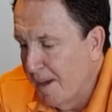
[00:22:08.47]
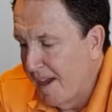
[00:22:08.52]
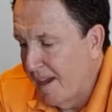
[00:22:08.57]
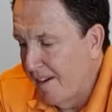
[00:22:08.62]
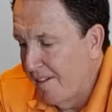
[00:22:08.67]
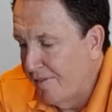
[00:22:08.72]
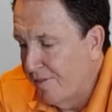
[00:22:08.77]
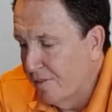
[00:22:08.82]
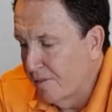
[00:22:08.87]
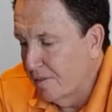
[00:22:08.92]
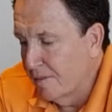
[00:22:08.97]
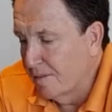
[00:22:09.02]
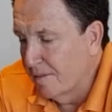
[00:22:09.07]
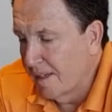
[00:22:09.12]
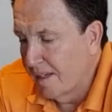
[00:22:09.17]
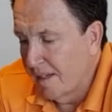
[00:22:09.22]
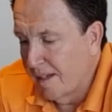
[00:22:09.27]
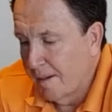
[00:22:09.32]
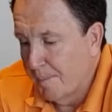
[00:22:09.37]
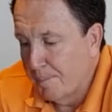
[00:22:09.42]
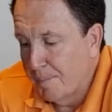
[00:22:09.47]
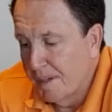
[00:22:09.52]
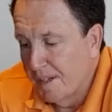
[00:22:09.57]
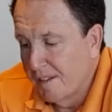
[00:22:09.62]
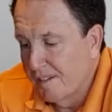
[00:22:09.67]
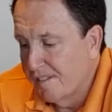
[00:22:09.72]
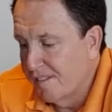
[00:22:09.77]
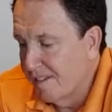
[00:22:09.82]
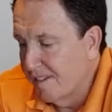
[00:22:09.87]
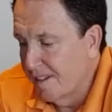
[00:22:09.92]
powerful
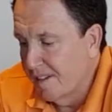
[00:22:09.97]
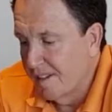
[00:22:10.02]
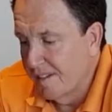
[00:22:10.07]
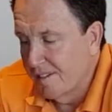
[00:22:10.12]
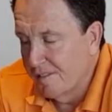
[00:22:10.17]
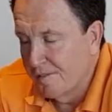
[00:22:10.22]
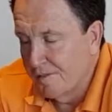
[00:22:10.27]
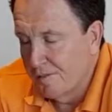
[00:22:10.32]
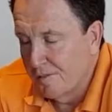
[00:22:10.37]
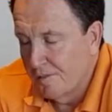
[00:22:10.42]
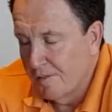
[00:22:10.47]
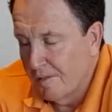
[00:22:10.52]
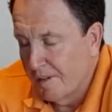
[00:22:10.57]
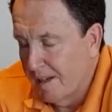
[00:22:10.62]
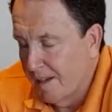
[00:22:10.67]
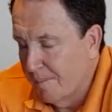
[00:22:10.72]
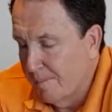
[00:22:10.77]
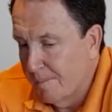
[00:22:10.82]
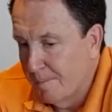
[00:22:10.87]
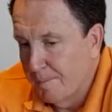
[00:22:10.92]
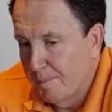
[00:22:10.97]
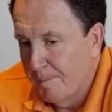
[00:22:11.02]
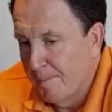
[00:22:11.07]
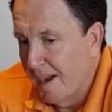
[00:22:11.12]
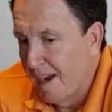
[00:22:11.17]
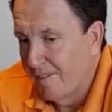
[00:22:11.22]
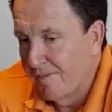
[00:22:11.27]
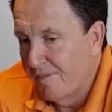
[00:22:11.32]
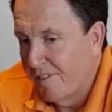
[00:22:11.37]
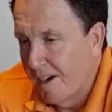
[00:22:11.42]
PCs or
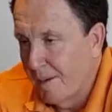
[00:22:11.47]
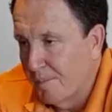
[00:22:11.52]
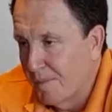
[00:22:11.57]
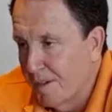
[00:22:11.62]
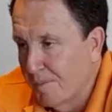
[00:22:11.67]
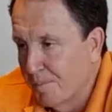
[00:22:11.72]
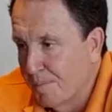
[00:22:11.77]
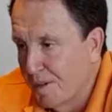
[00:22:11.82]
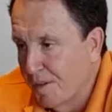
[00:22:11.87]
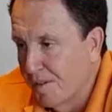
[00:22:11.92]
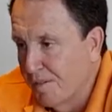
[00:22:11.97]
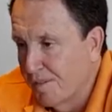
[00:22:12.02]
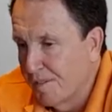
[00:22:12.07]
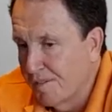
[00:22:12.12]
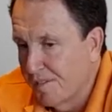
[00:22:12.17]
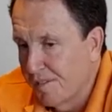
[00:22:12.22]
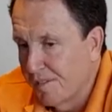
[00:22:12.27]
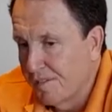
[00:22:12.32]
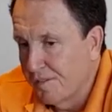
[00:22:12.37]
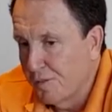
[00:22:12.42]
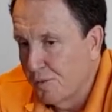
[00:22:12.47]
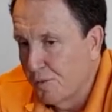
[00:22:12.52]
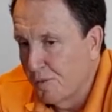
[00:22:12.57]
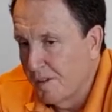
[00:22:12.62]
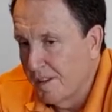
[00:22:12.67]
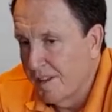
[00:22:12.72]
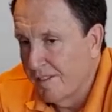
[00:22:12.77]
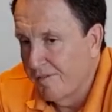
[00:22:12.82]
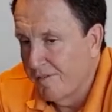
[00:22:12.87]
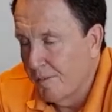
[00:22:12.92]
mainframe computers to
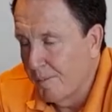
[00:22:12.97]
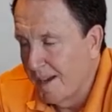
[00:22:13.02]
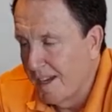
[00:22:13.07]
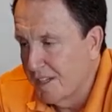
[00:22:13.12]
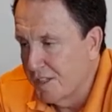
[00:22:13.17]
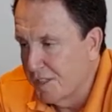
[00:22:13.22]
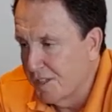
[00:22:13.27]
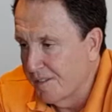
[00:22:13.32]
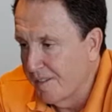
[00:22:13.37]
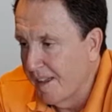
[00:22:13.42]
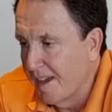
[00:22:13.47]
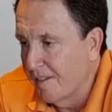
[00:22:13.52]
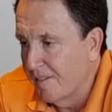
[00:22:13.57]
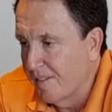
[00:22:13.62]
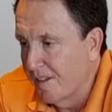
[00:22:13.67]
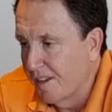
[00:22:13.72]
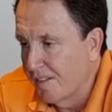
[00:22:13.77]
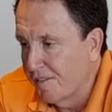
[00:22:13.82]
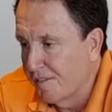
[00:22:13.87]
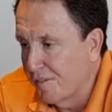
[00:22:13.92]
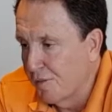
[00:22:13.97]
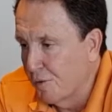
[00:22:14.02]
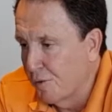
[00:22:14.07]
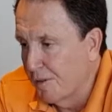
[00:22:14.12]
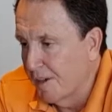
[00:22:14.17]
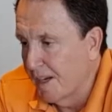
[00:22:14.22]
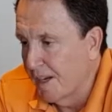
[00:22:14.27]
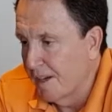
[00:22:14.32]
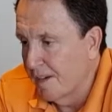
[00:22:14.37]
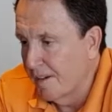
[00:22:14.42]
store all the information. They're
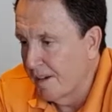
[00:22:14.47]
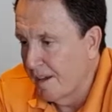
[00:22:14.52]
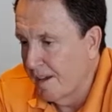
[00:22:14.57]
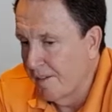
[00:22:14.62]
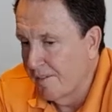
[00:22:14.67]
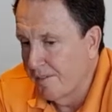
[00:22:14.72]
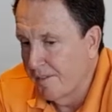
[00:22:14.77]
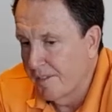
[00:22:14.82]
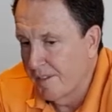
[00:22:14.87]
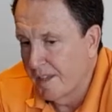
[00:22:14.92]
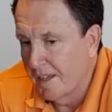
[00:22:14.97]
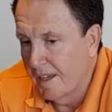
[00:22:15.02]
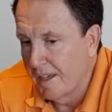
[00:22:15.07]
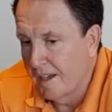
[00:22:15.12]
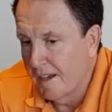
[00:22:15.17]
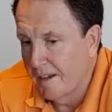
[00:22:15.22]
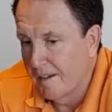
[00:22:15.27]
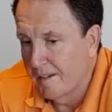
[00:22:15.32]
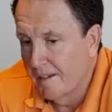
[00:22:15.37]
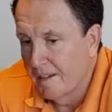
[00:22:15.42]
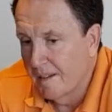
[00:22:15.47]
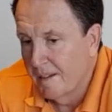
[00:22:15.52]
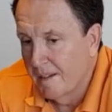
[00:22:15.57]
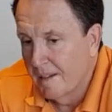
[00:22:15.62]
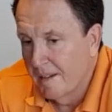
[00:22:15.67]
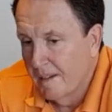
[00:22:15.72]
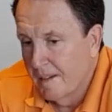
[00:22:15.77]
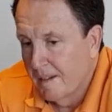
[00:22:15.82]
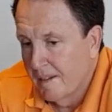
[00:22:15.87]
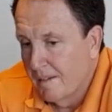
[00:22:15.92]
storing it over
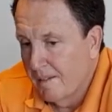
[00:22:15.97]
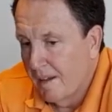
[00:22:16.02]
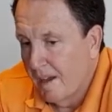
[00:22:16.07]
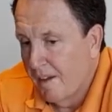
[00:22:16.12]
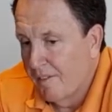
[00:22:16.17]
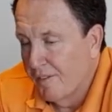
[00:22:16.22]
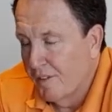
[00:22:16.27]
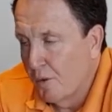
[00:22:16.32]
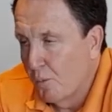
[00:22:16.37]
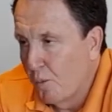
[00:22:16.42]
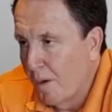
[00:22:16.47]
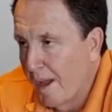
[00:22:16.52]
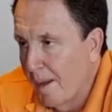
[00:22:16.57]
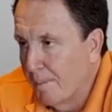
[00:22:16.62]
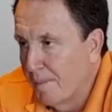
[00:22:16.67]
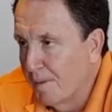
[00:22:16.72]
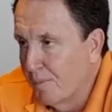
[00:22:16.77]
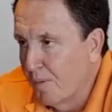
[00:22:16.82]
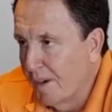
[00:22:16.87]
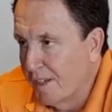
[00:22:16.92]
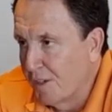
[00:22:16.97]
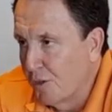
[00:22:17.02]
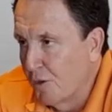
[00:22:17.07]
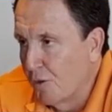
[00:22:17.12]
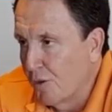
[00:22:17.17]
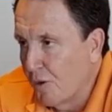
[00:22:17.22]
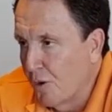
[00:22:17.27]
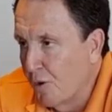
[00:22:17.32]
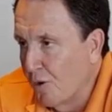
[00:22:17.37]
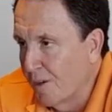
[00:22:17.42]
the web, and when
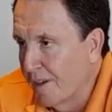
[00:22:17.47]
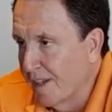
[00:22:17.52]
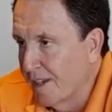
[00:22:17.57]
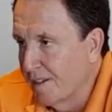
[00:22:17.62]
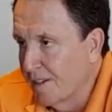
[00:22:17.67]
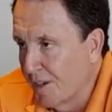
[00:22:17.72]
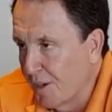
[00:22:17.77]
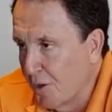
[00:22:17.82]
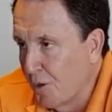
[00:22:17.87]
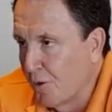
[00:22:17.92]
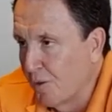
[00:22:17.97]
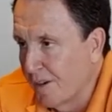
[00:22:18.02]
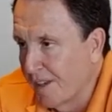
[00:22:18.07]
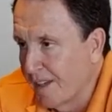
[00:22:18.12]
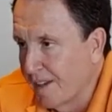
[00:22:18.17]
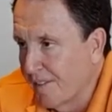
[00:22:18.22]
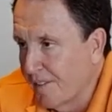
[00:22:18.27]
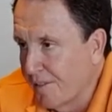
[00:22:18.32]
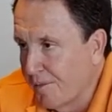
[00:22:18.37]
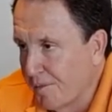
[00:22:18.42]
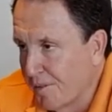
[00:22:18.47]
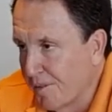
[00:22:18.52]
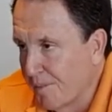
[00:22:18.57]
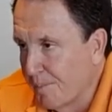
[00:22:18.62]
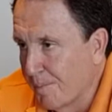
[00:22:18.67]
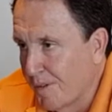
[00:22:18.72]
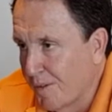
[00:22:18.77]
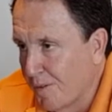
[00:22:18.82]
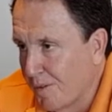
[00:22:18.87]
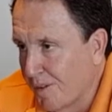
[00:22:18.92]
you're calling it, you're calling
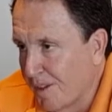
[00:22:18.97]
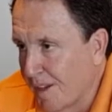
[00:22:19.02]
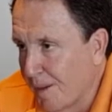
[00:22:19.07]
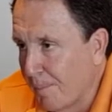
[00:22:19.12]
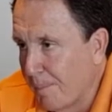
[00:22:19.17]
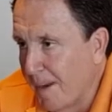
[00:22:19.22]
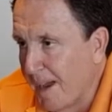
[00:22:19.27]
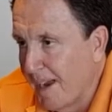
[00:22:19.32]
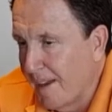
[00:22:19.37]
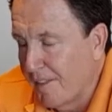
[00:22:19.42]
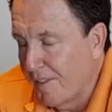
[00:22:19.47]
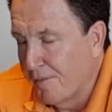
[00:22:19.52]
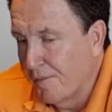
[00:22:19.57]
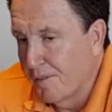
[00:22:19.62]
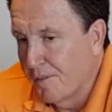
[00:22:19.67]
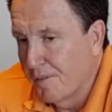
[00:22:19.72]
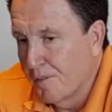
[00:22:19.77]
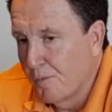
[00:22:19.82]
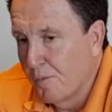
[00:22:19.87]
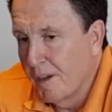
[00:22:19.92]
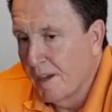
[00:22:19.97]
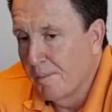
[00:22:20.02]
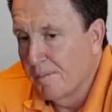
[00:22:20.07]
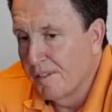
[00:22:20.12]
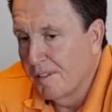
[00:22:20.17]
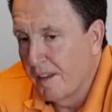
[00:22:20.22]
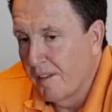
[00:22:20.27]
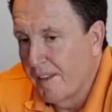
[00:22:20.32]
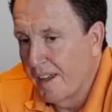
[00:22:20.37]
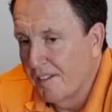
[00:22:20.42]
it back through the
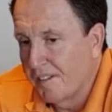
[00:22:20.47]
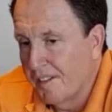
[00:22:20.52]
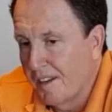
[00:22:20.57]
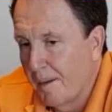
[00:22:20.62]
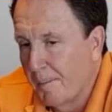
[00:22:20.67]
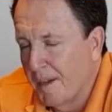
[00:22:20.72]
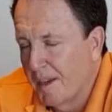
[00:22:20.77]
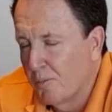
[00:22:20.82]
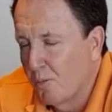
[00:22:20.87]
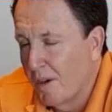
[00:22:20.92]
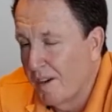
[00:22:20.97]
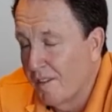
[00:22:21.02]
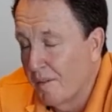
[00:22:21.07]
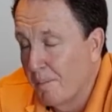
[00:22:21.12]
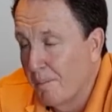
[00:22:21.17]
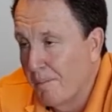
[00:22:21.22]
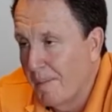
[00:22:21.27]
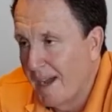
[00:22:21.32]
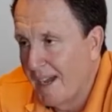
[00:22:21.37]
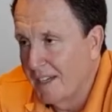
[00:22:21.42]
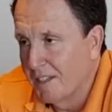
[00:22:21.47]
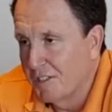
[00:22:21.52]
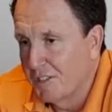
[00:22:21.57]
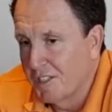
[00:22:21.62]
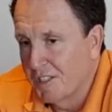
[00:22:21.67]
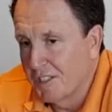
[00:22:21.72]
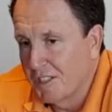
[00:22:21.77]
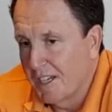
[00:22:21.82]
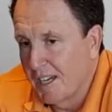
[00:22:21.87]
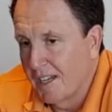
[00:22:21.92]
web. So that's one of the
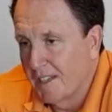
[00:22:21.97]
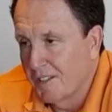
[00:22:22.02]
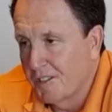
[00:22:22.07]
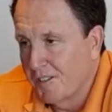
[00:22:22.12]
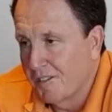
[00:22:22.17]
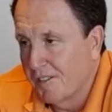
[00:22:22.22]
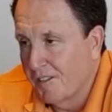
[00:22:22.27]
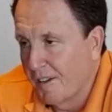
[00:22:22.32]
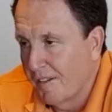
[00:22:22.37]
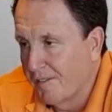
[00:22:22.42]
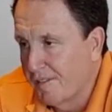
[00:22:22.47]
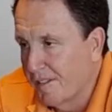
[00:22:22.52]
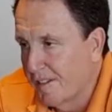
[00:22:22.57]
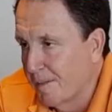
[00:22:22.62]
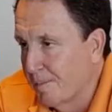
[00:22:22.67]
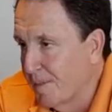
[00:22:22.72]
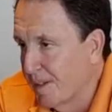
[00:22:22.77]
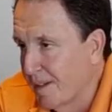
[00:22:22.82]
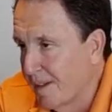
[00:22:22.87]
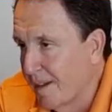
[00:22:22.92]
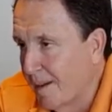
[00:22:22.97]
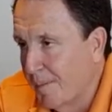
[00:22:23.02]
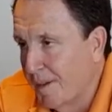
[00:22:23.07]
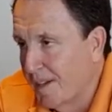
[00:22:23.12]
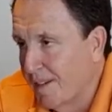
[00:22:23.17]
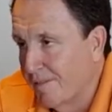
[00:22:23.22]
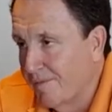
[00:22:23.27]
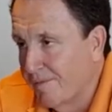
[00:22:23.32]
major changes that I've seen. But